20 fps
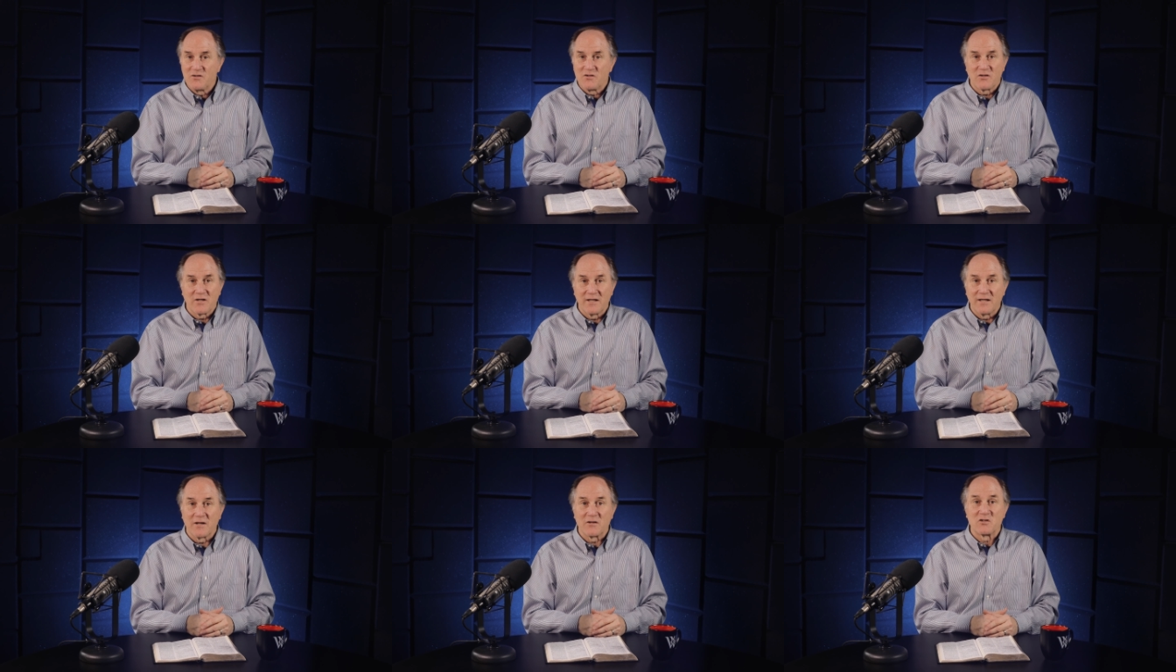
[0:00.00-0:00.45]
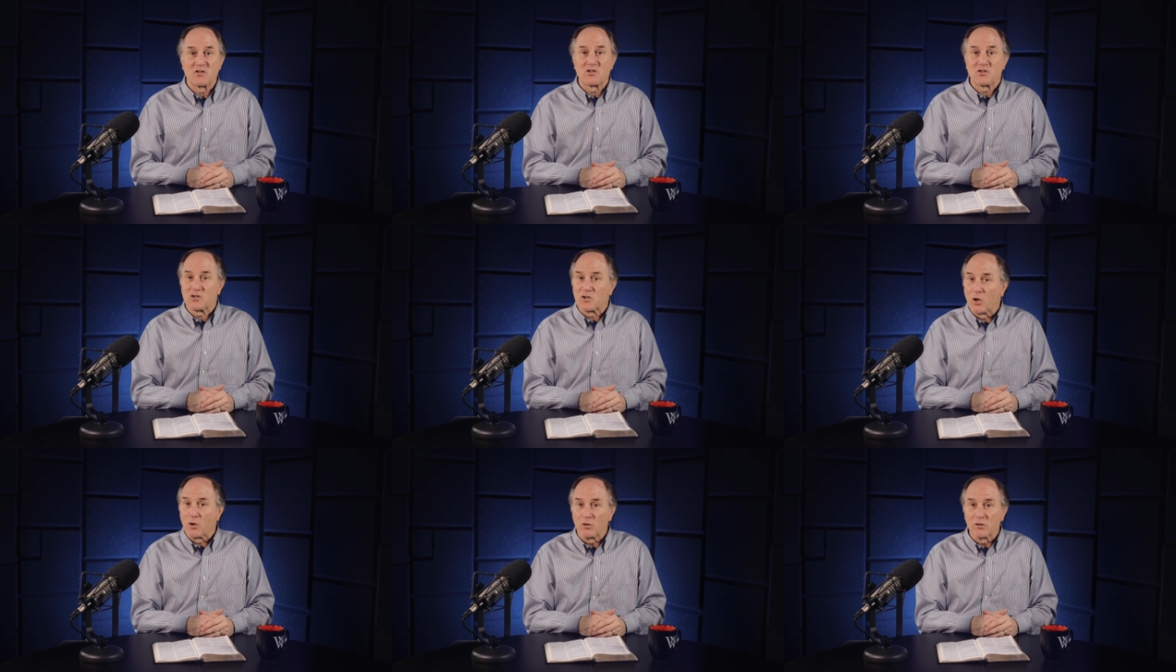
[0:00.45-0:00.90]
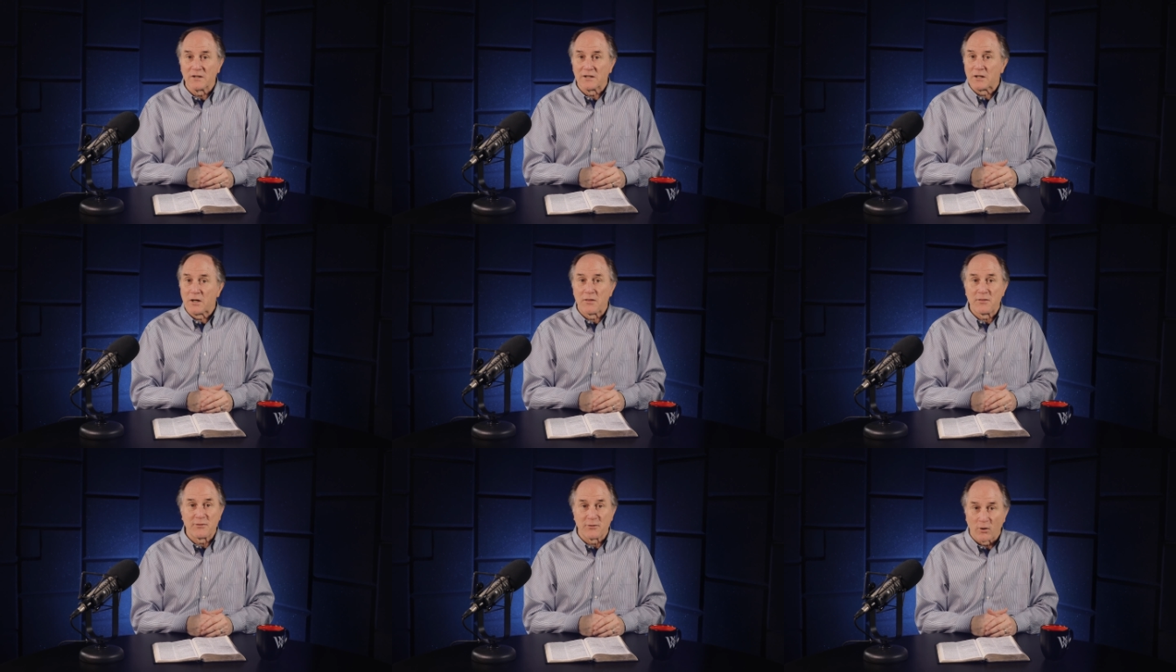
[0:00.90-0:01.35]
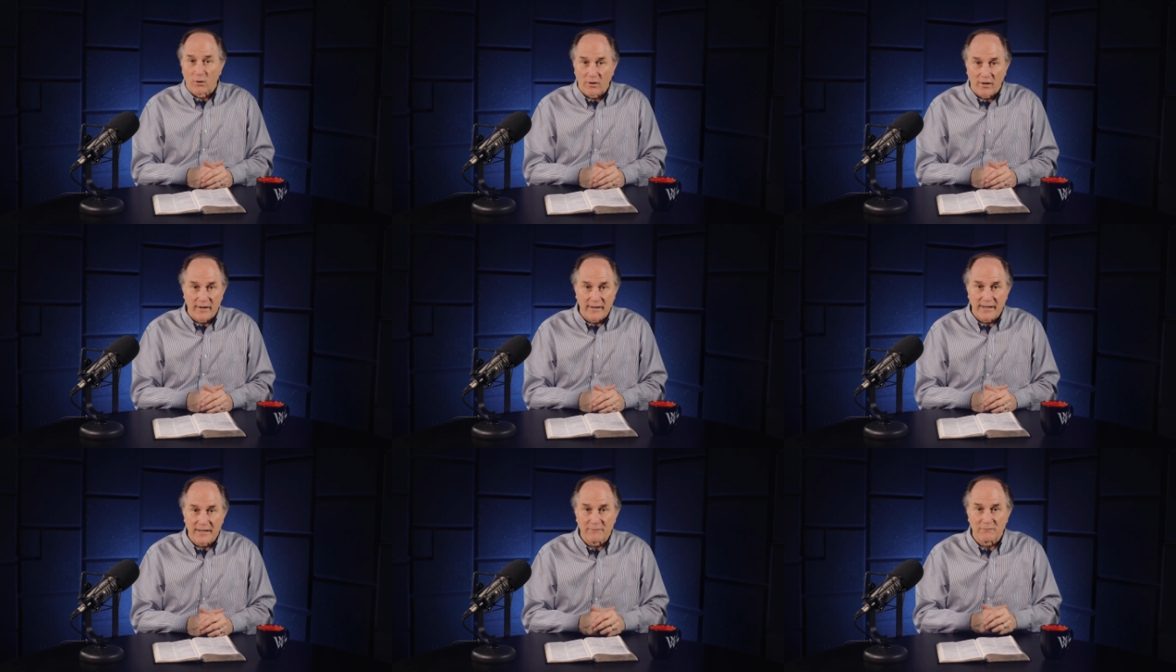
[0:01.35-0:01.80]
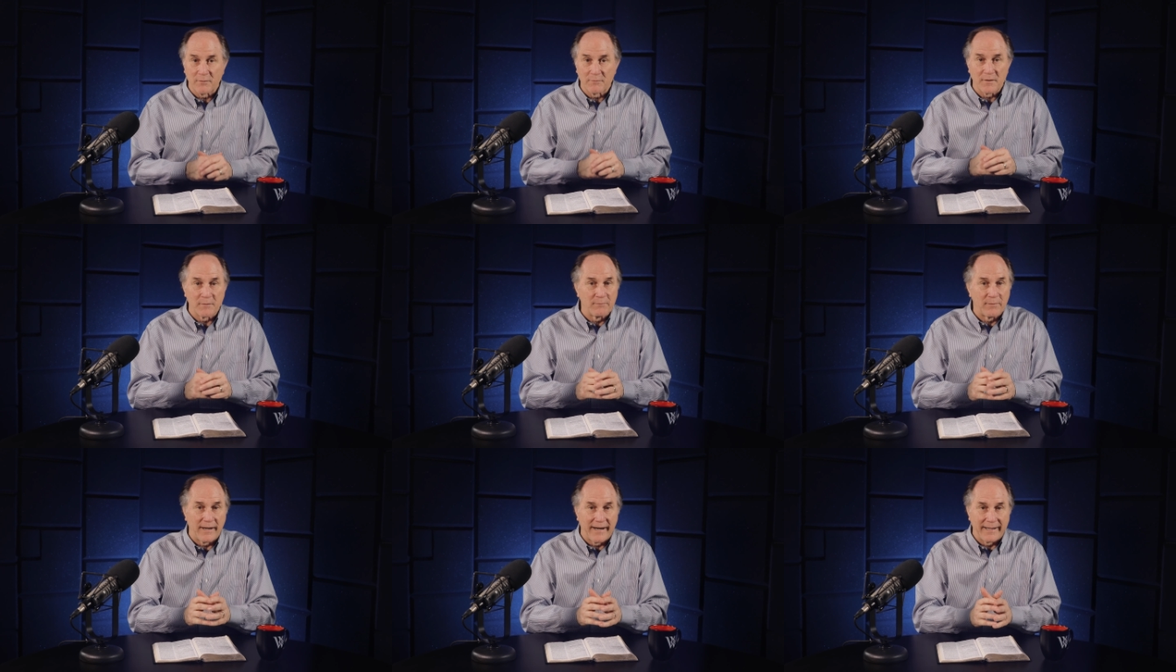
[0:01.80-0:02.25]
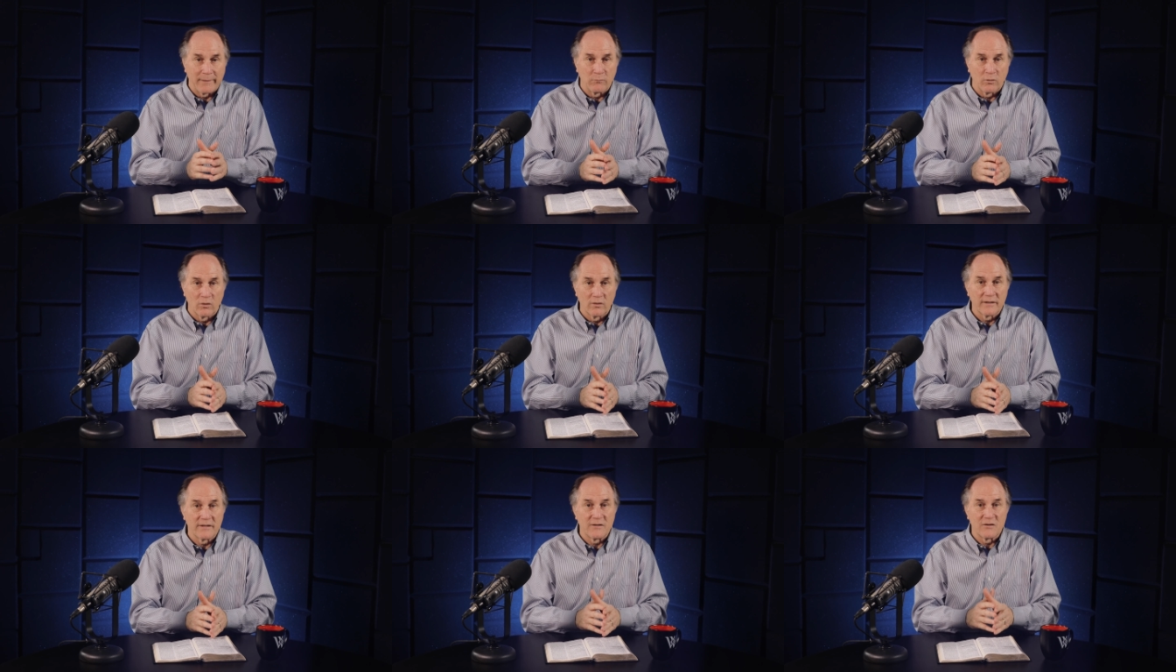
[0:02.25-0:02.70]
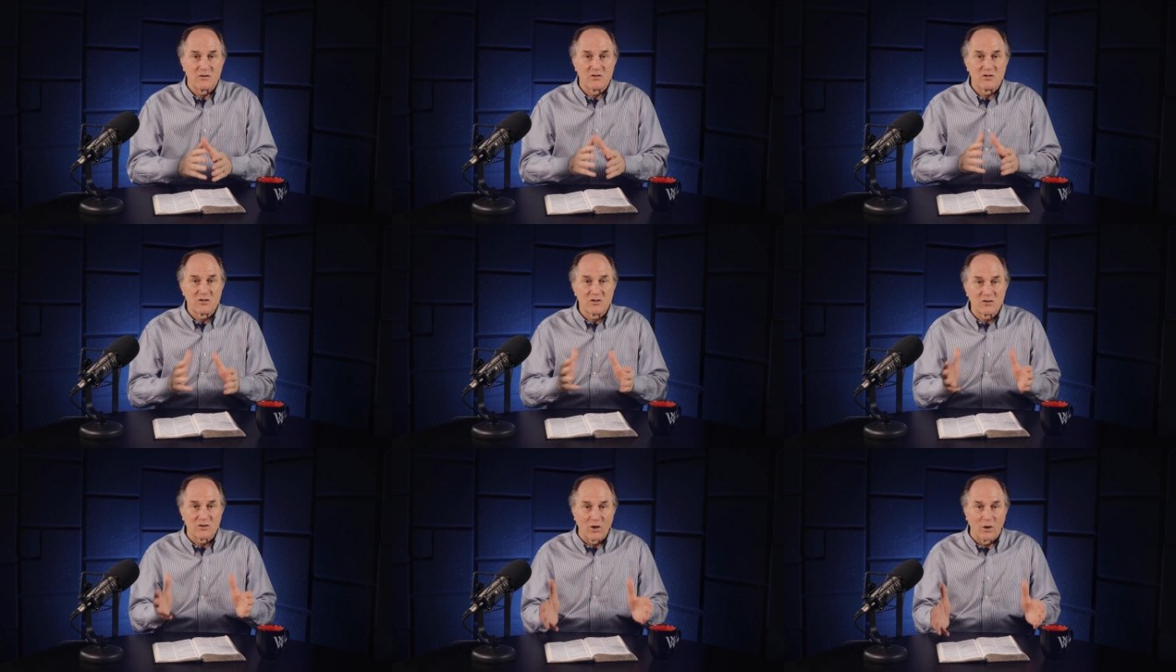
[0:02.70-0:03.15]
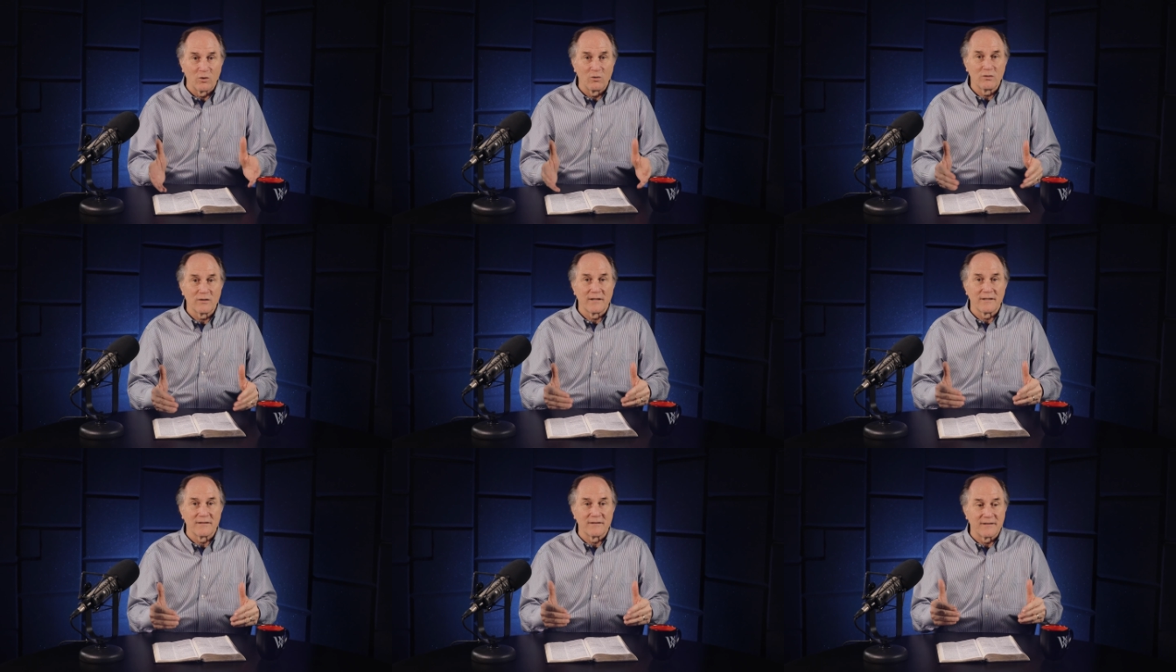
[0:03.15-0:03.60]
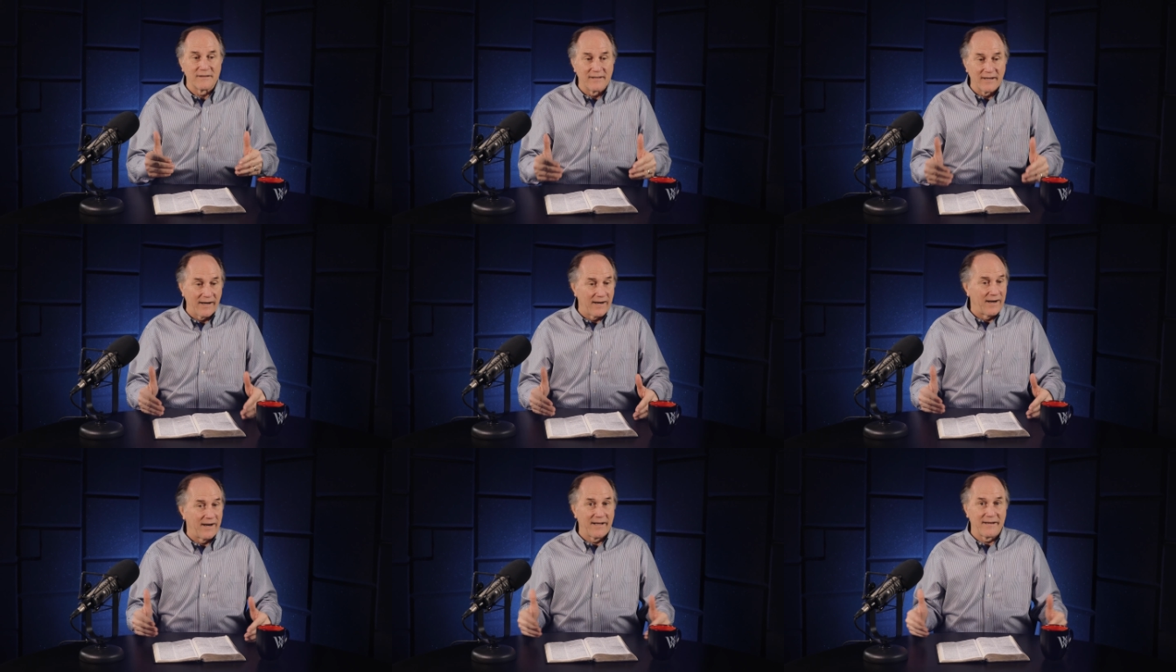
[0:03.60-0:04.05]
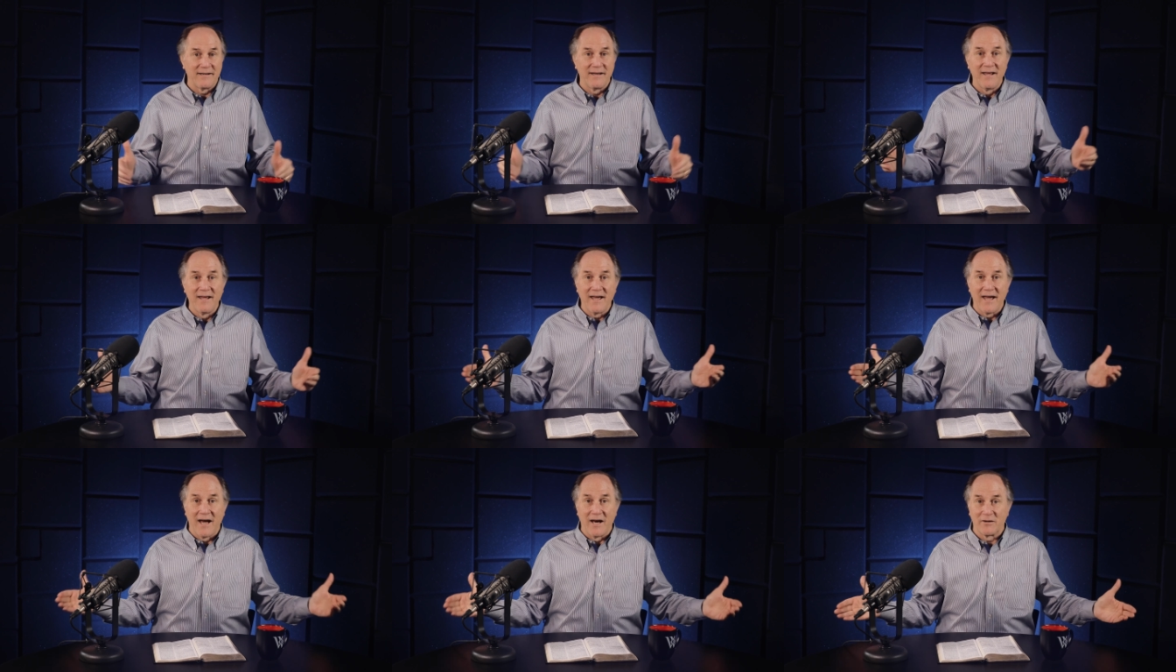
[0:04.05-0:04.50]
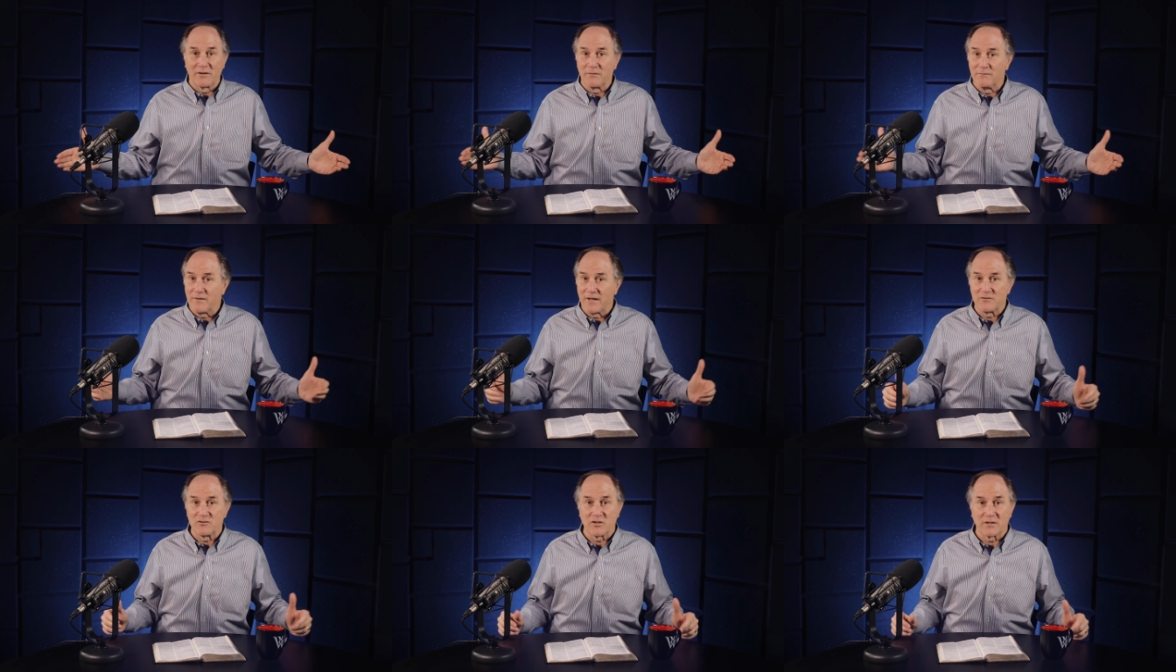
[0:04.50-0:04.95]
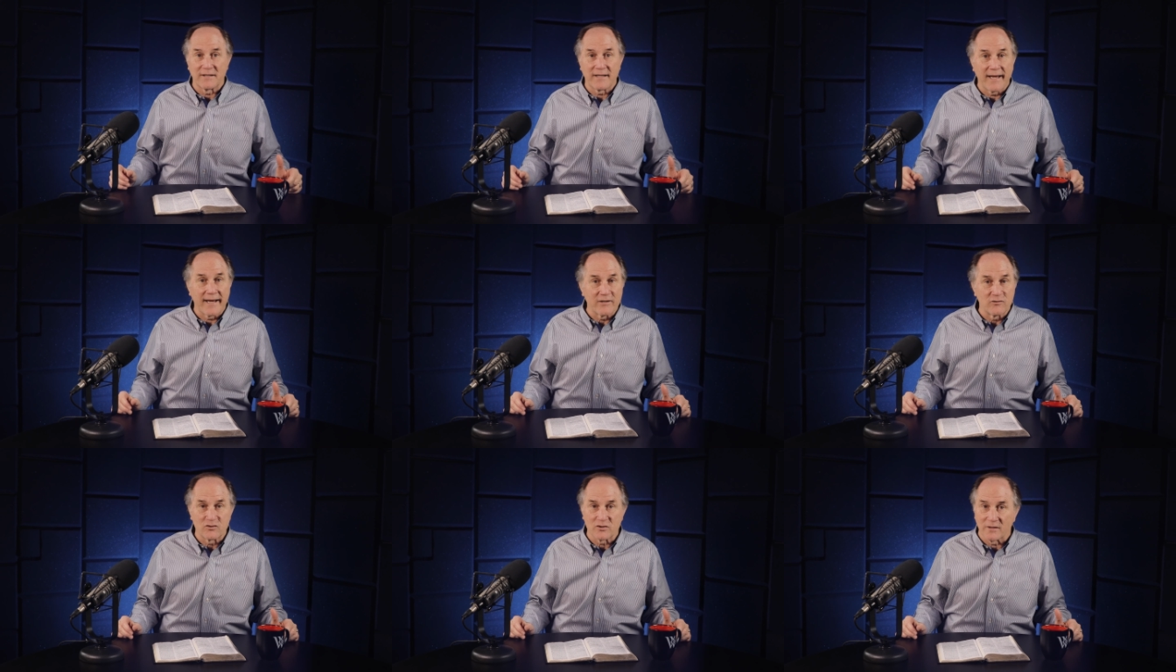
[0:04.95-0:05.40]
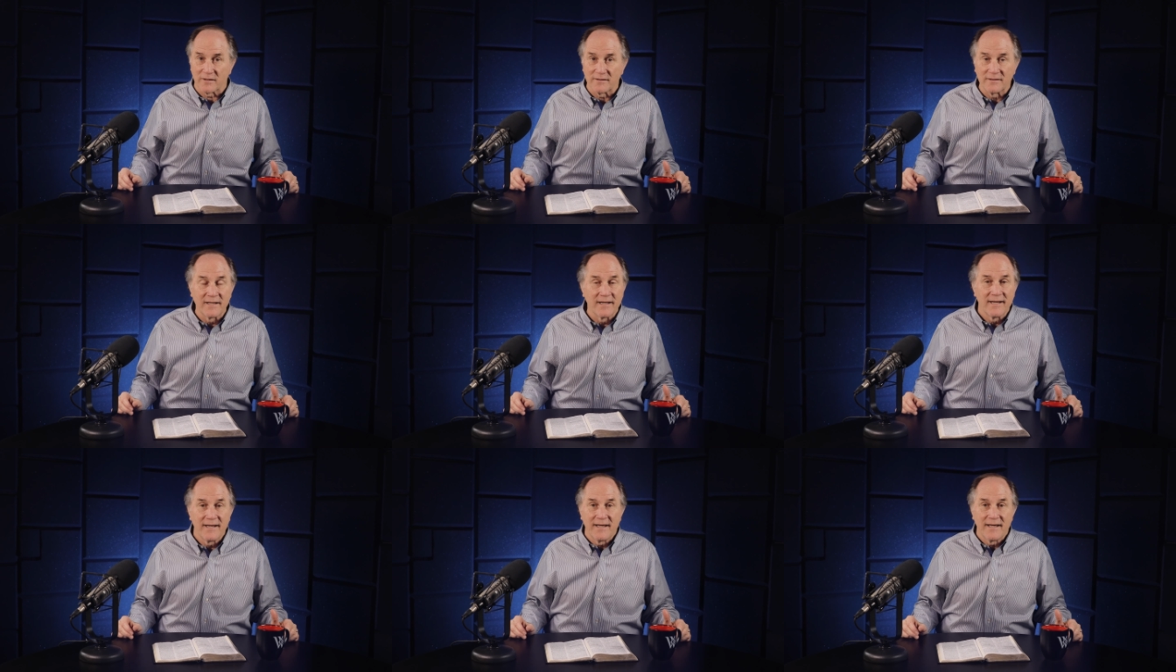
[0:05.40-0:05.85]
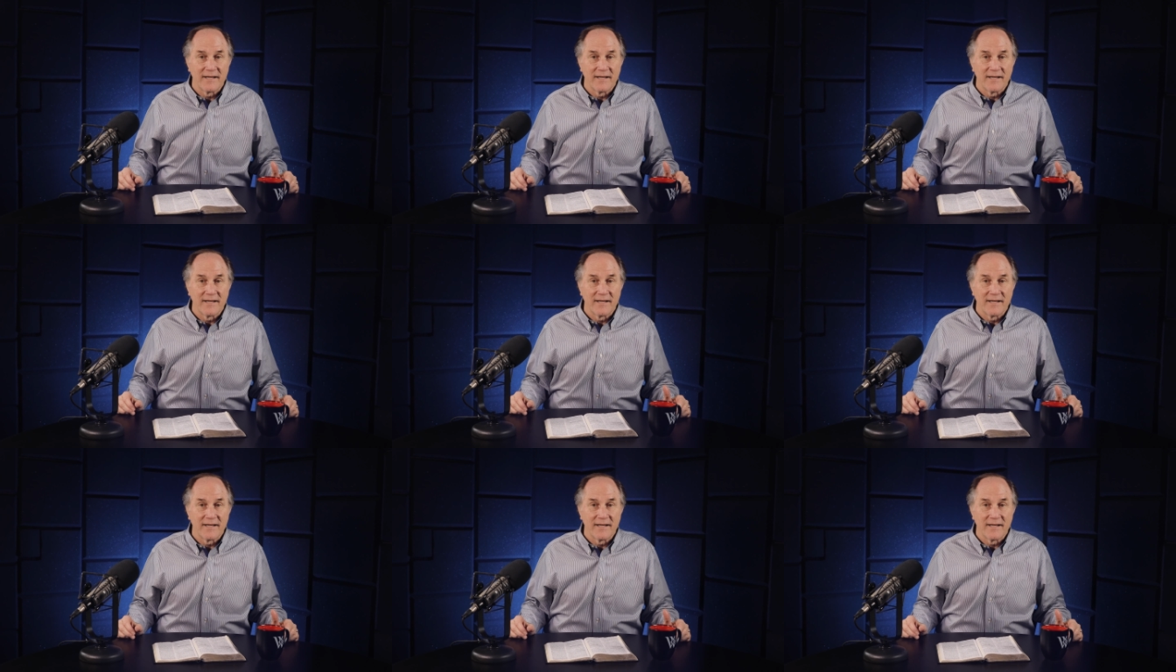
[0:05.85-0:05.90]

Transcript: Sin has stolen authority from the Bible. It has stolen God out of education.